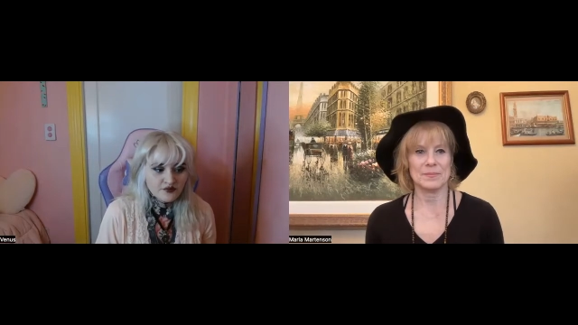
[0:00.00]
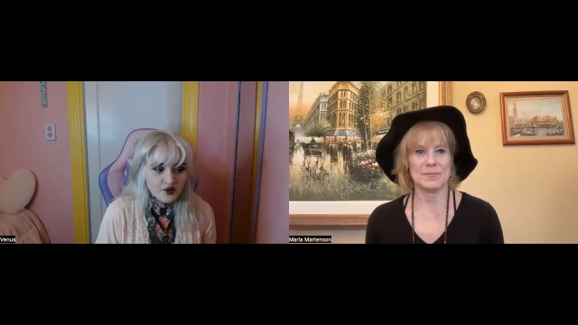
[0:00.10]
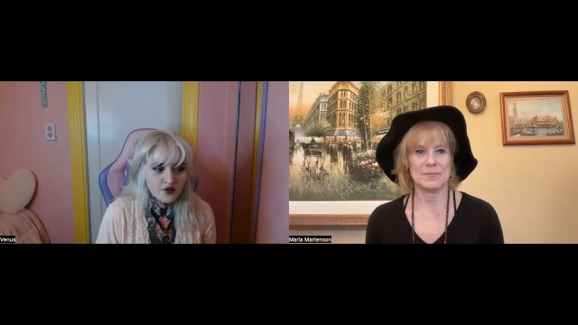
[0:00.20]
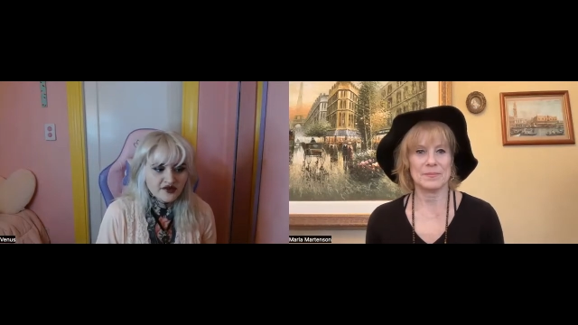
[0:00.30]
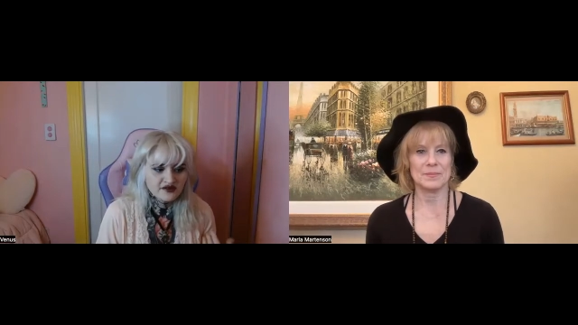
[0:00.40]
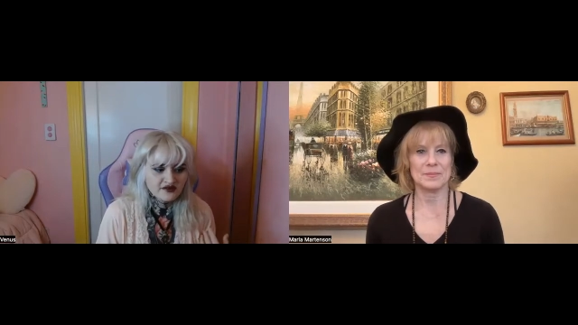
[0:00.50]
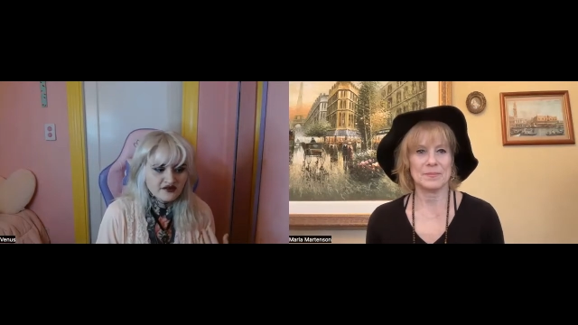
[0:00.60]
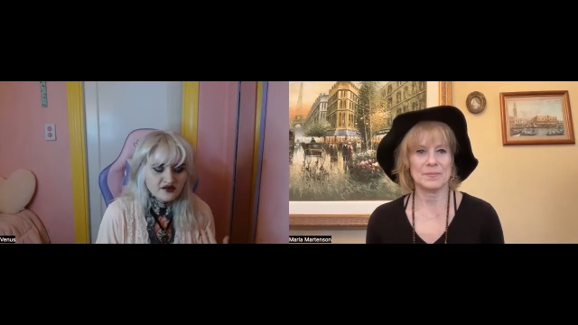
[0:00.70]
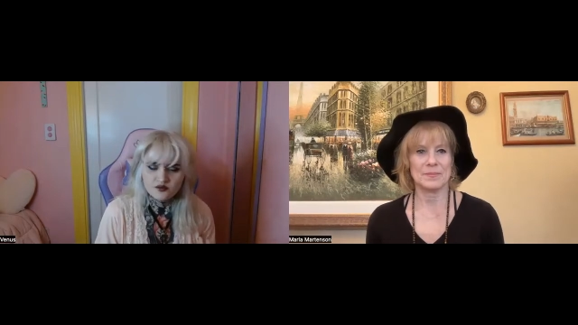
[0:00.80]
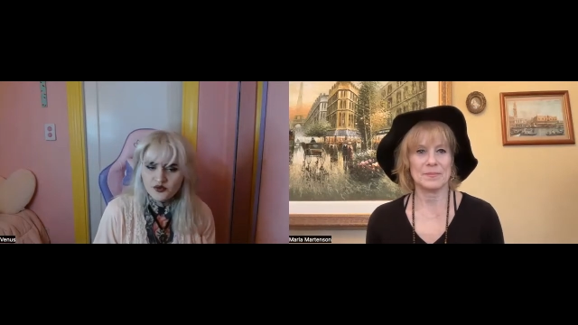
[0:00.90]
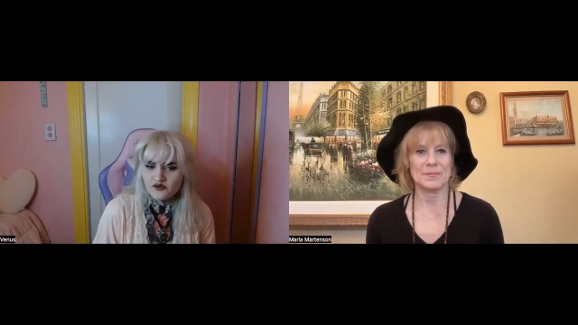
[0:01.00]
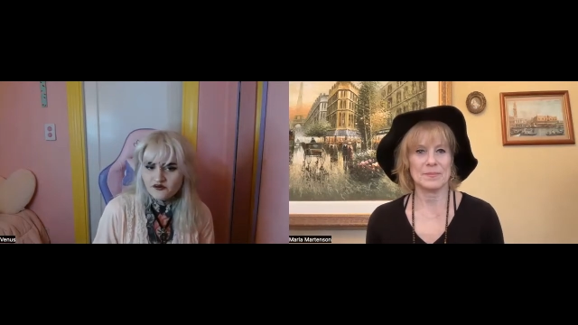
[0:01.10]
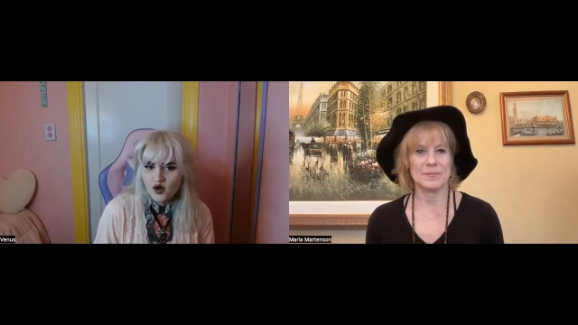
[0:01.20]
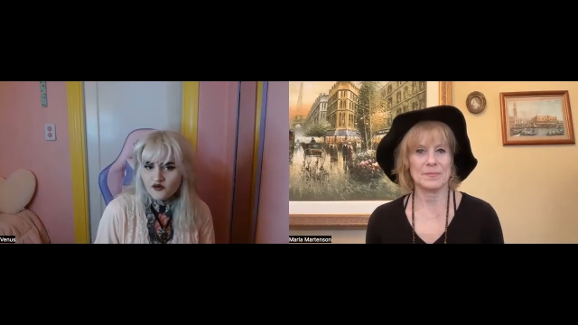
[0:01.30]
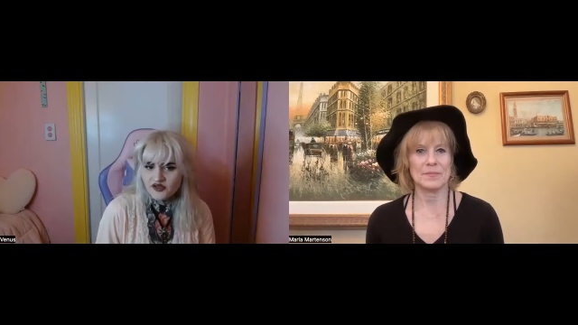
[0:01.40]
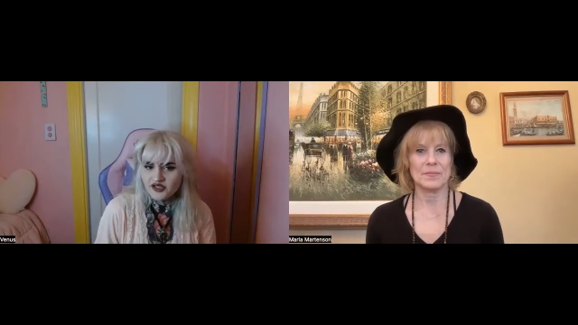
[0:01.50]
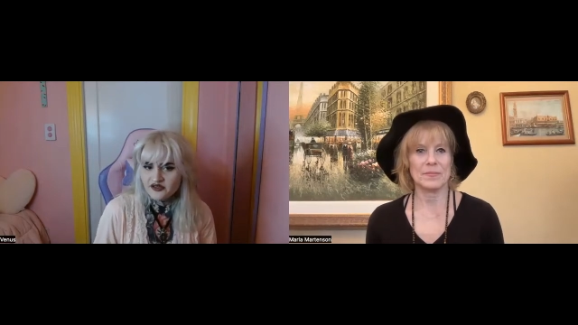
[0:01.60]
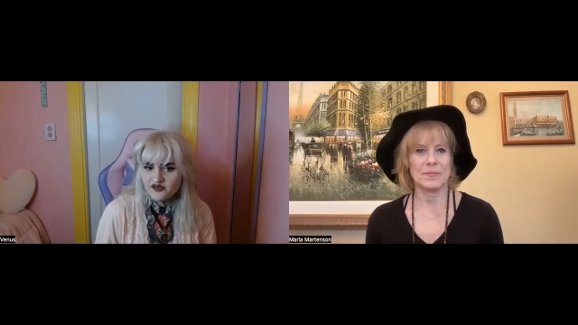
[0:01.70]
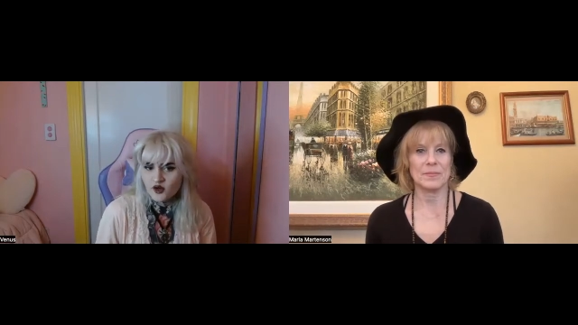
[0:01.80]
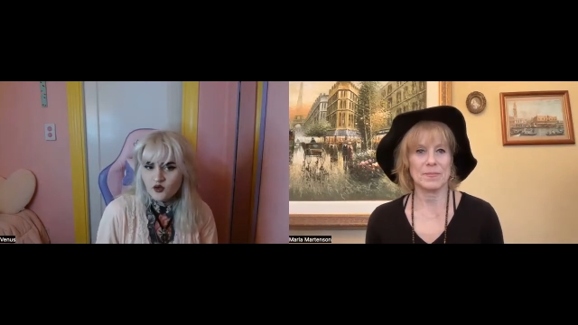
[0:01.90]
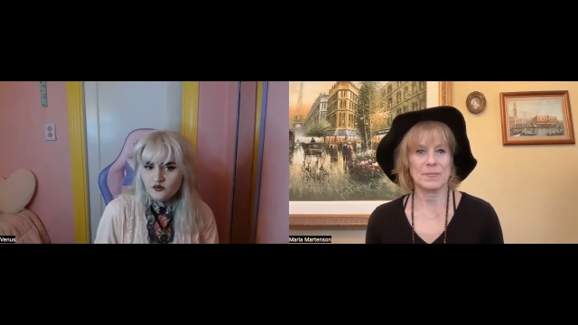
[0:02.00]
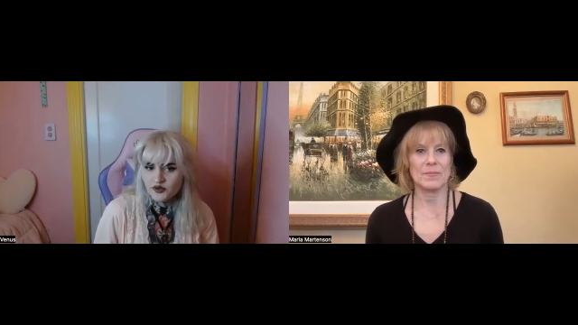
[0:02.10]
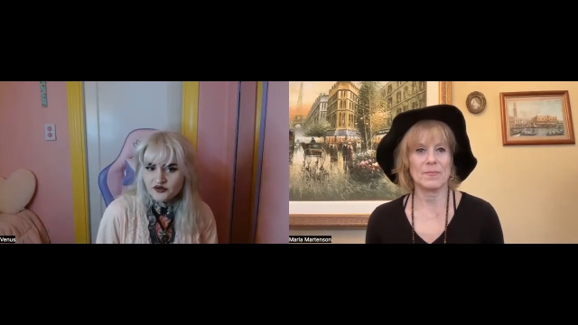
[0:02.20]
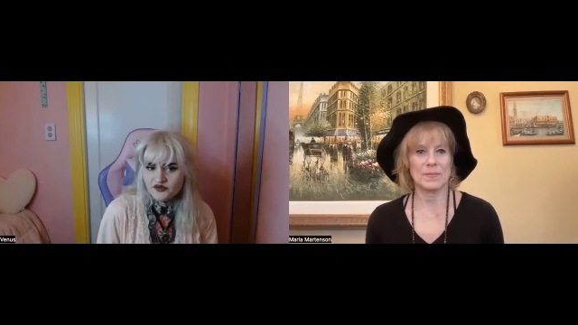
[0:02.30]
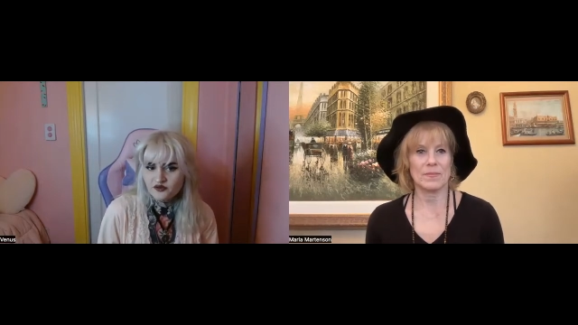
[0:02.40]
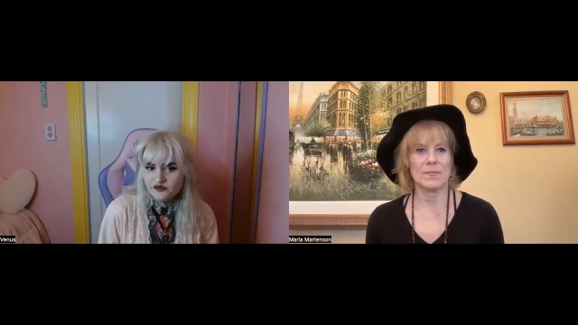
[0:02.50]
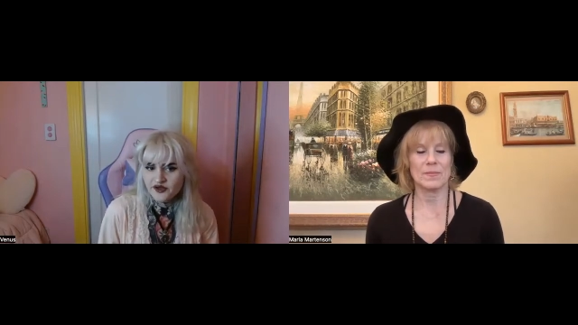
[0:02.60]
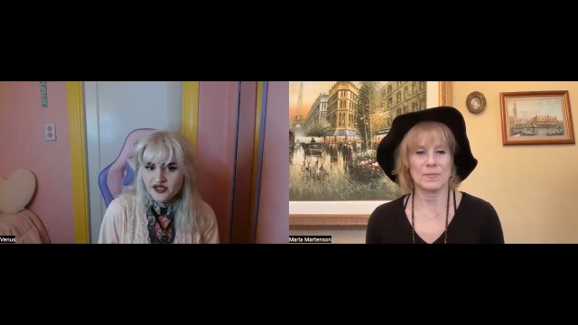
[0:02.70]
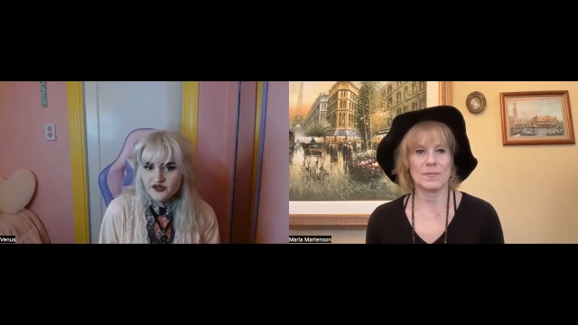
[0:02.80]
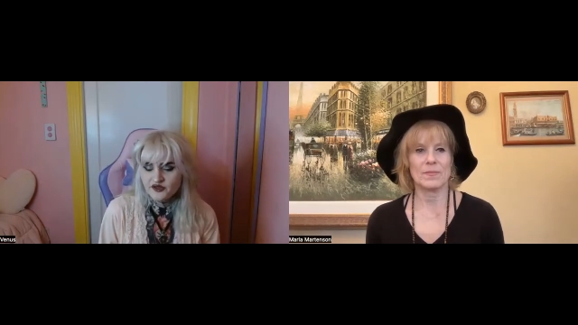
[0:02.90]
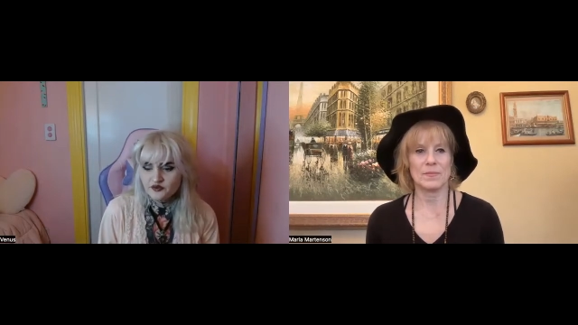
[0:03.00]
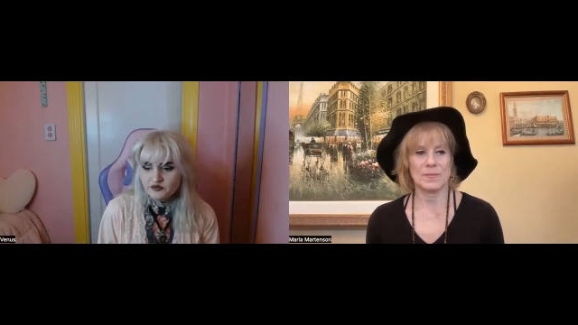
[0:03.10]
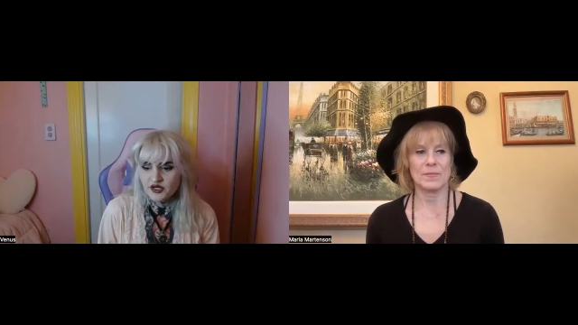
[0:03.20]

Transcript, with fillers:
Speaker 1: wasn't super involved in his own personal faith,